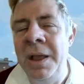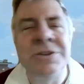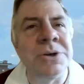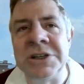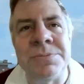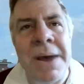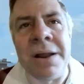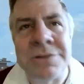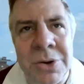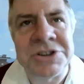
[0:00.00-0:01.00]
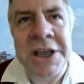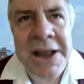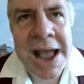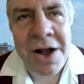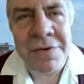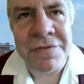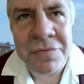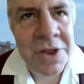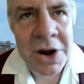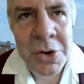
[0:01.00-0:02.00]
So it doesn't matter. As long as I get it out of
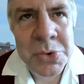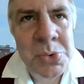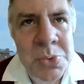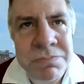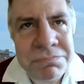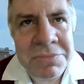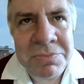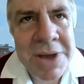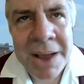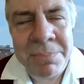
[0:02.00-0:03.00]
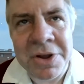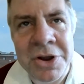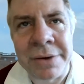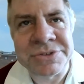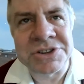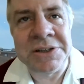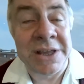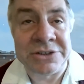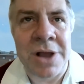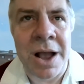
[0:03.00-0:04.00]
the local um, currency,
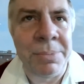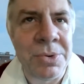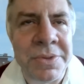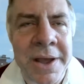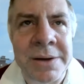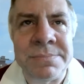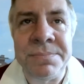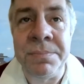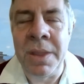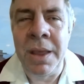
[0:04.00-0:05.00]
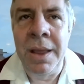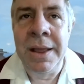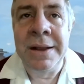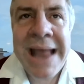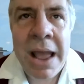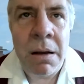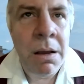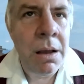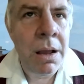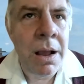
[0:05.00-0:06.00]
that's I'm good with that. Now,
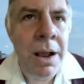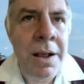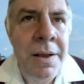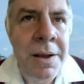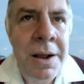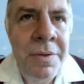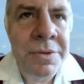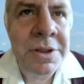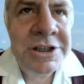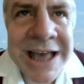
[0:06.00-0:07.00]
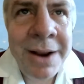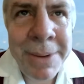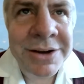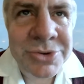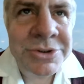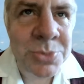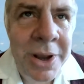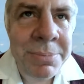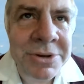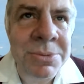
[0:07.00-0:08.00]
the Taliban is on its
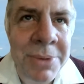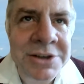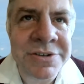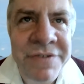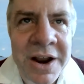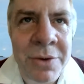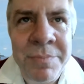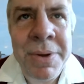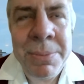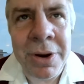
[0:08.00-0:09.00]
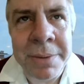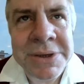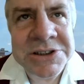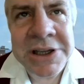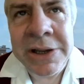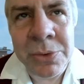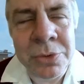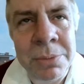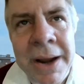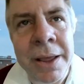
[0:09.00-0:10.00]
way because America's fed up with people like me stealing all
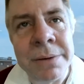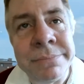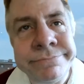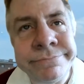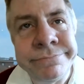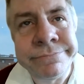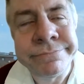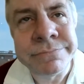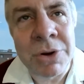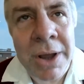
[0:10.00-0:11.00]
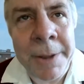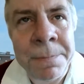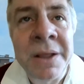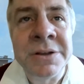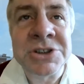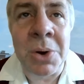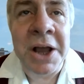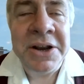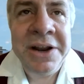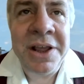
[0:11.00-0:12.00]
the money. Right, So
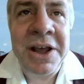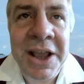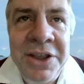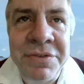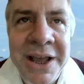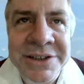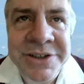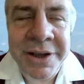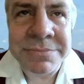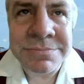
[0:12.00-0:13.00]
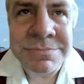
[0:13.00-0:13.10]
I need it in a haven asset.